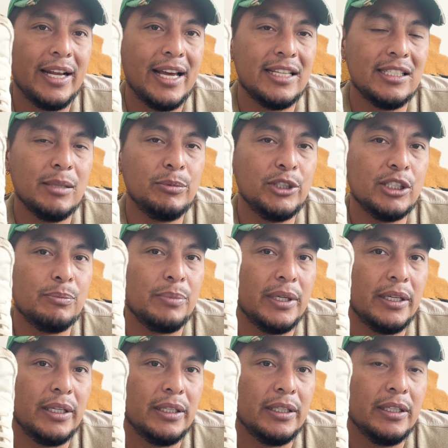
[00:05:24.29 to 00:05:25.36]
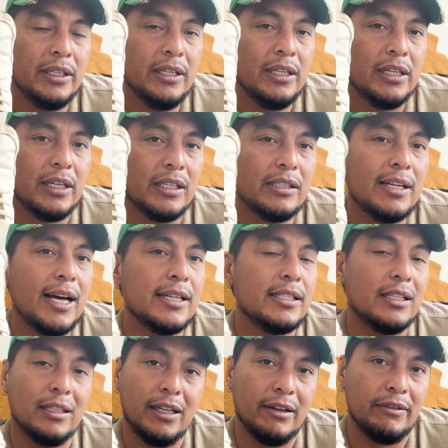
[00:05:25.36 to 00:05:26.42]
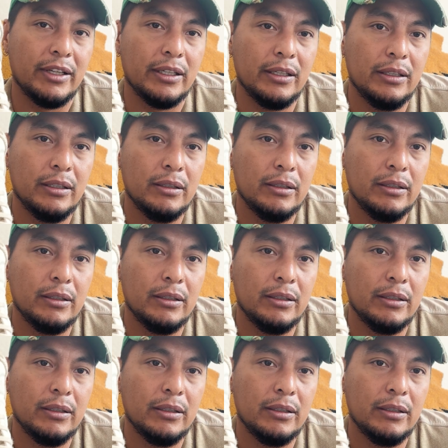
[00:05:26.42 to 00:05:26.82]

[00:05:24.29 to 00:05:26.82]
ends up just being a size 11,